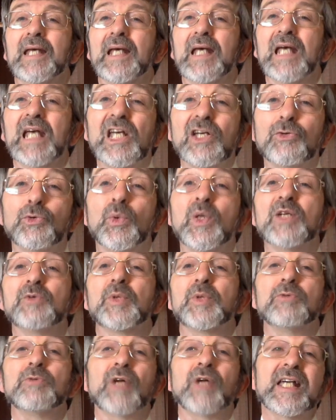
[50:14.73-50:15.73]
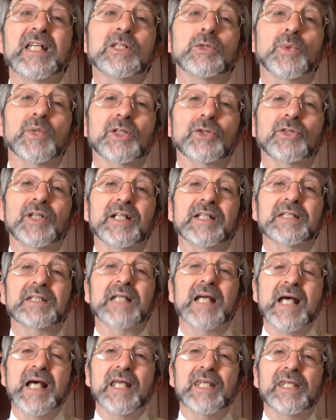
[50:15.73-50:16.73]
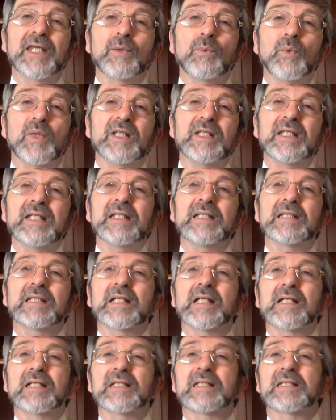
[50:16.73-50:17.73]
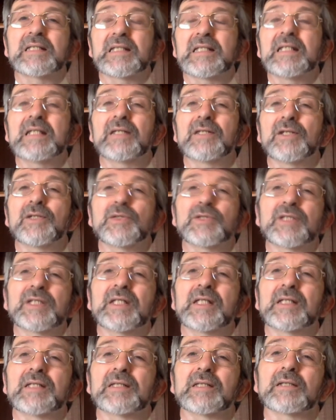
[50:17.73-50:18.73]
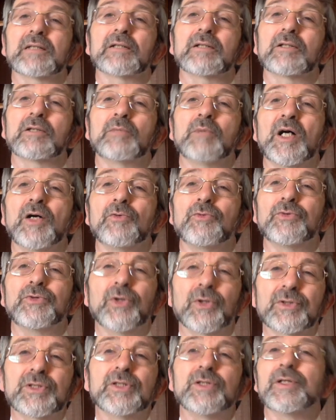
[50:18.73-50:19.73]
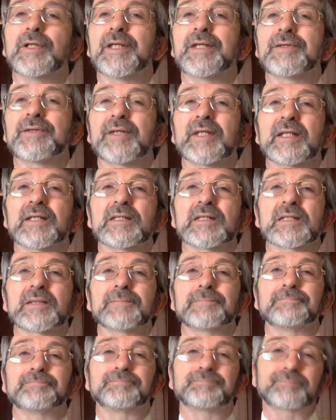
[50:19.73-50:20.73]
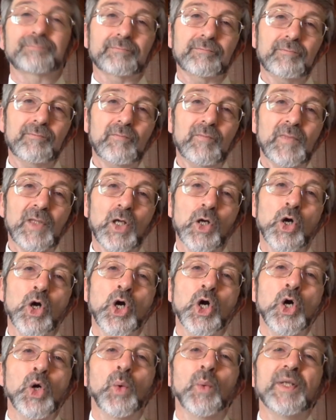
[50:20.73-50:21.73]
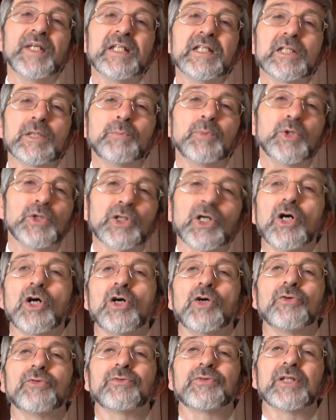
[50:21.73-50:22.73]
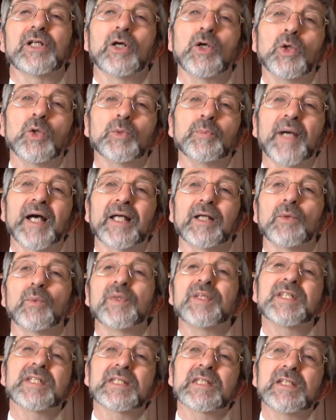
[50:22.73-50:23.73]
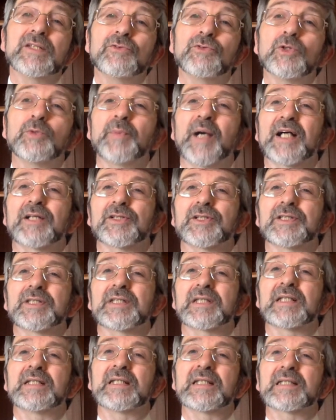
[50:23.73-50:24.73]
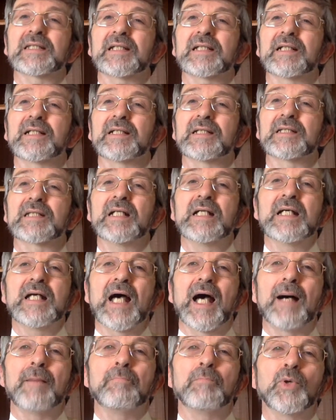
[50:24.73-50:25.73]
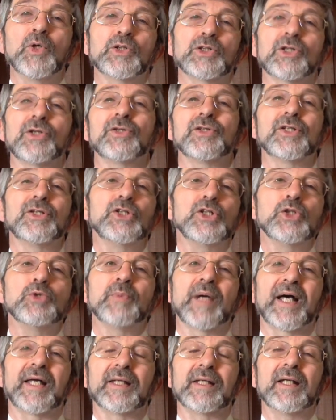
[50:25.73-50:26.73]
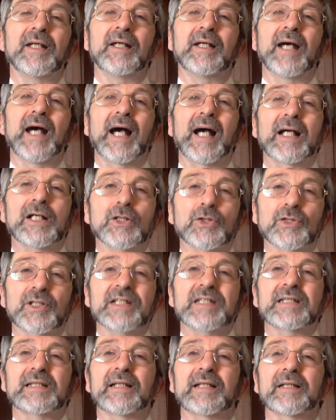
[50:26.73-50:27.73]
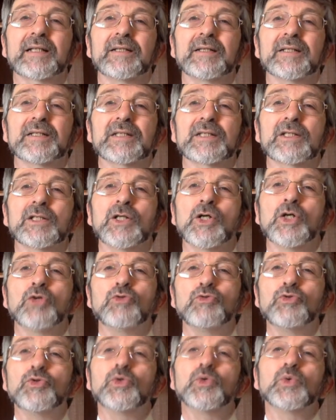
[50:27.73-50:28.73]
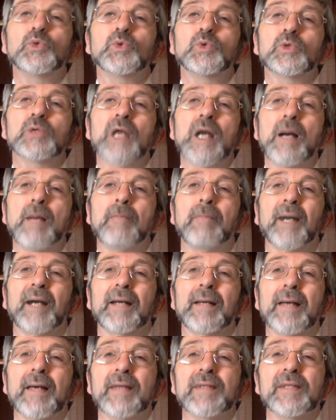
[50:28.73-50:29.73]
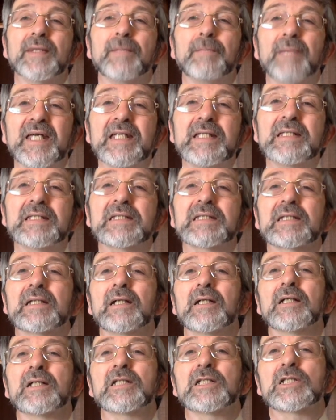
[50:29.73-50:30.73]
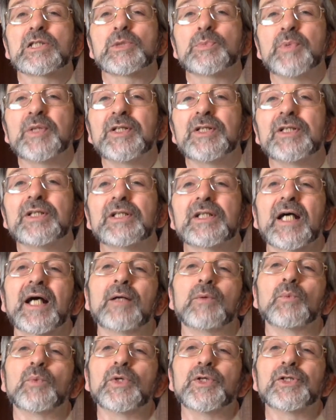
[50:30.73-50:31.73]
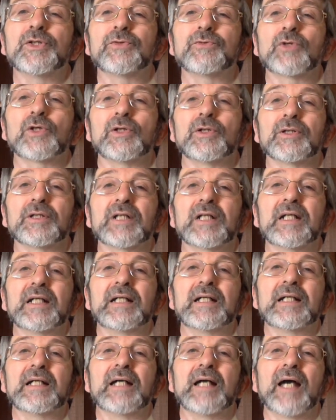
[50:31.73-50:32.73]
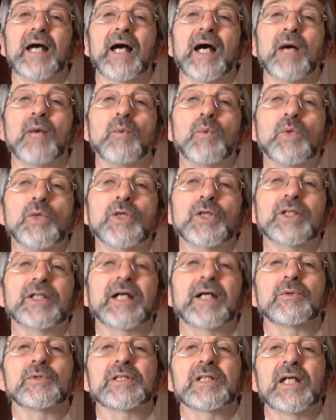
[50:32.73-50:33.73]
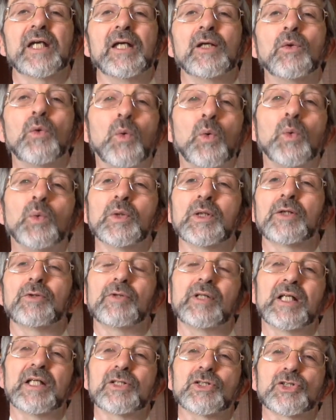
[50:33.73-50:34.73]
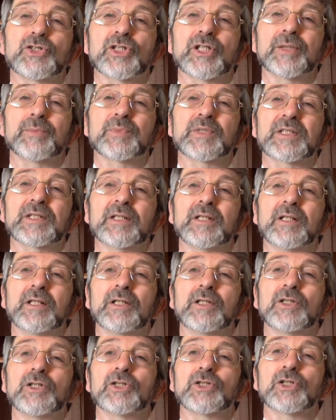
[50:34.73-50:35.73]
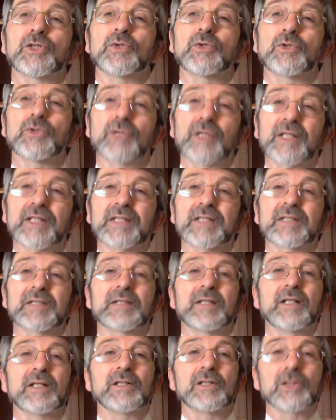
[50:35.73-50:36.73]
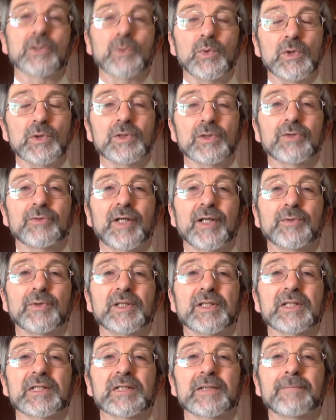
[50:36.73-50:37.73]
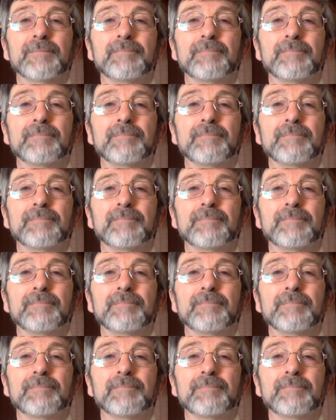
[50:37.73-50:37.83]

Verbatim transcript: If we have been raised with Christ, then we need to seek those things that are above, not earthly things. We need to put off the old man with his sinful passions and desires and put on the new man and Christlikeness, ruled by the peace, spirit, and word of God, and worked out in all our relationships to show Christ to the world around us.